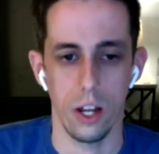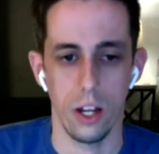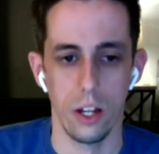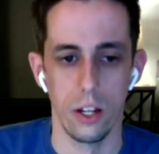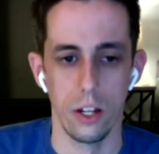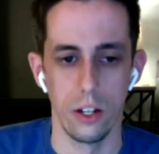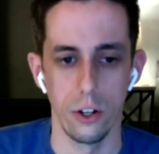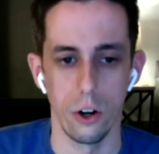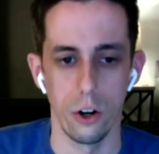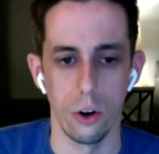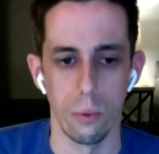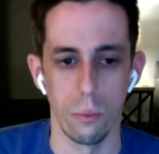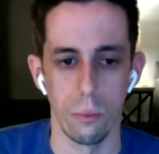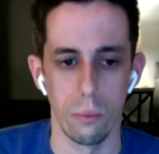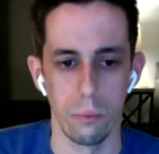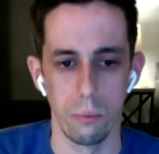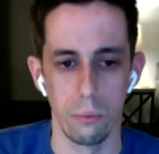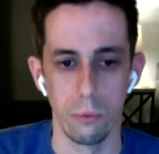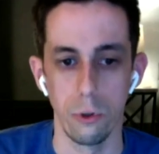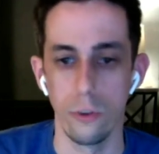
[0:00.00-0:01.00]
you know,
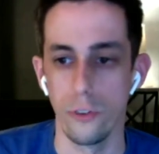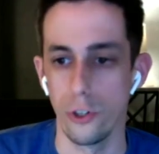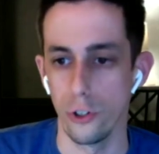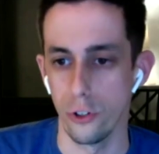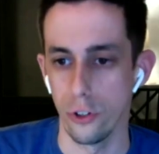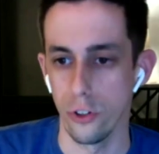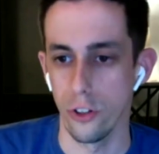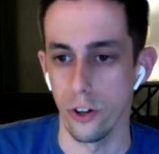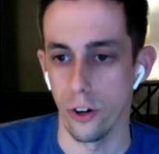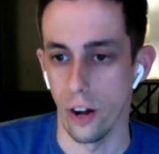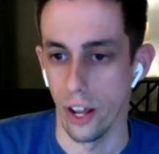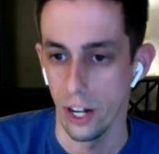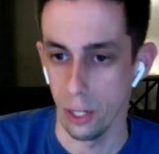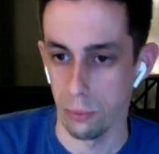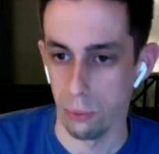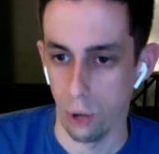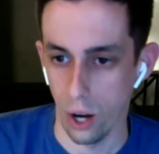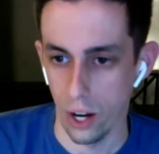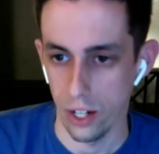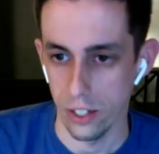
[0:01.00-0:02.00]
move you to their
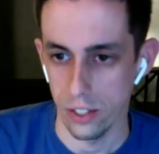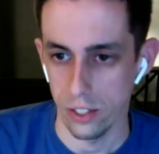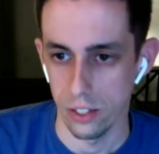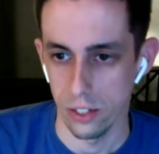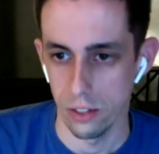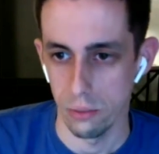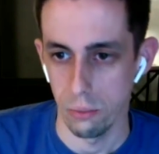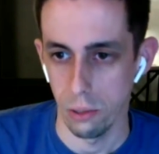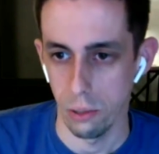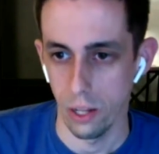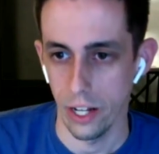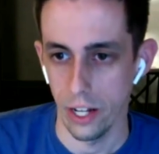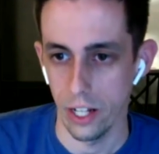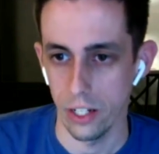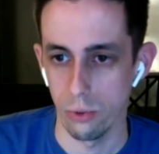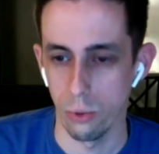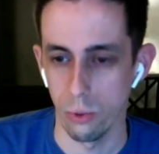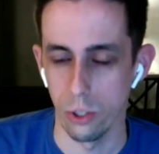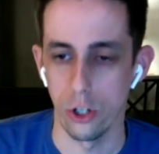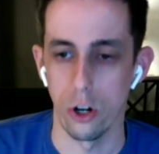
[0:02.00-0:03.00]
enterprise
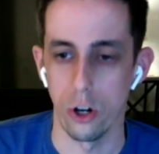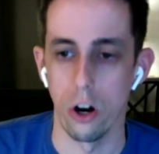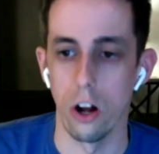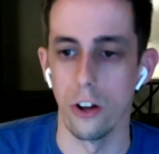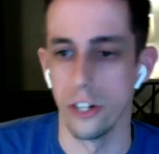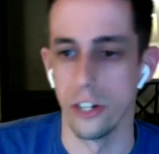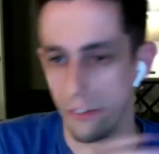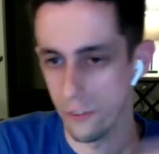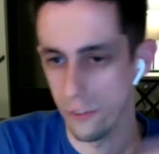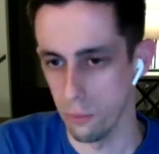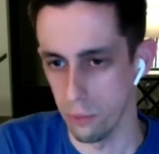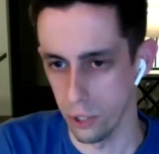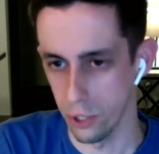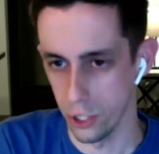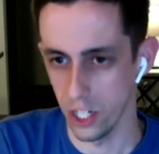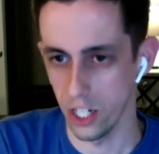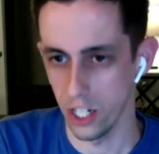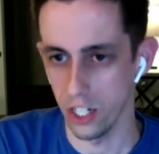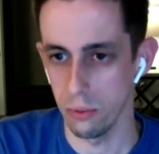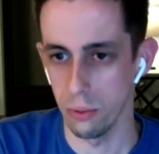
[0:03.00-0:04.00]
plans, which are on different
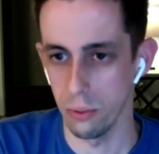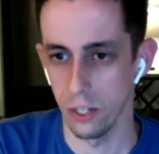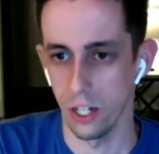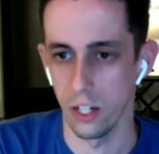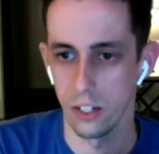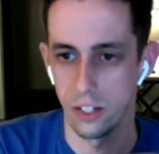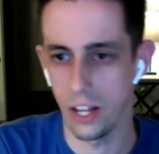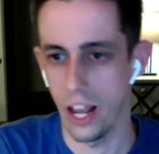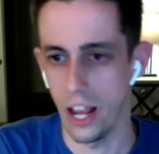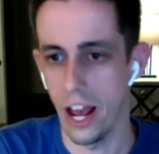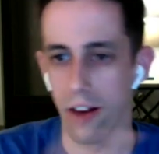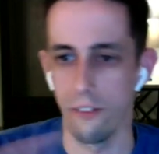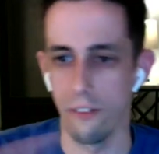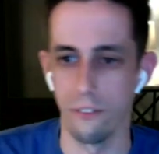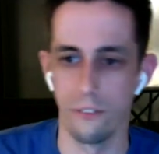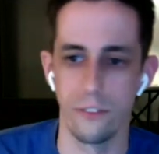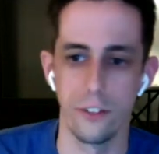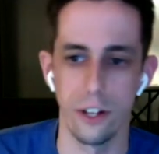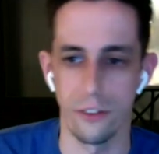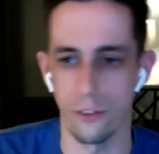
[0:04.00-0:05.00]
machines because they have
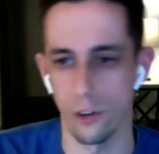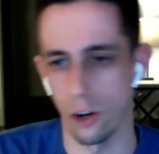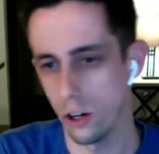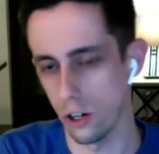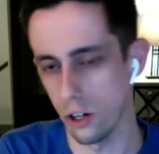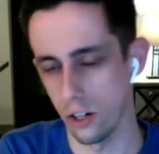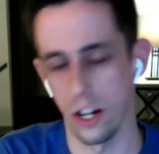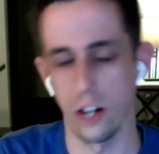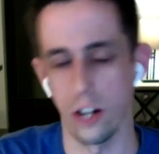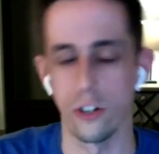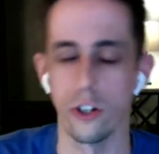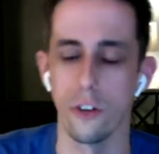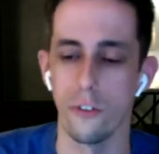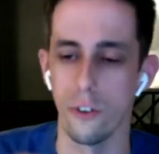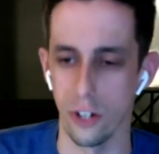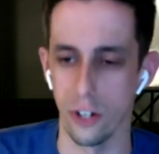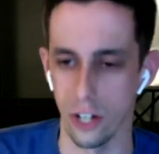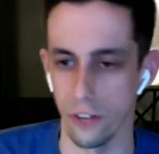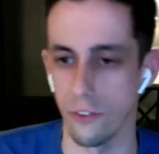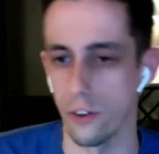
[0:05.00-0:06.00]
different architecture for
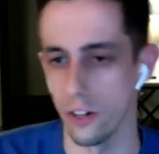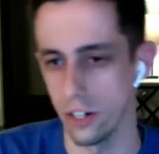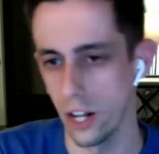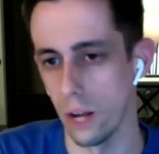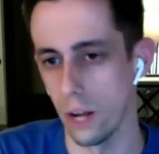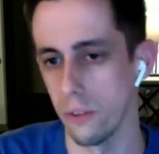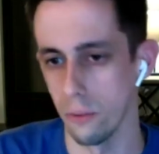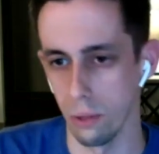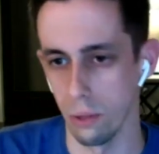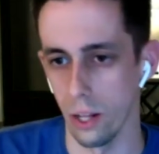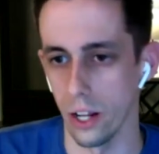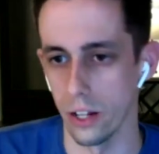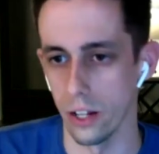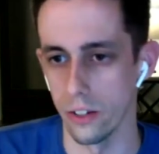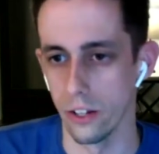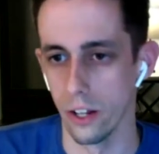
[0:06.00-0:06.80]
different types of plans.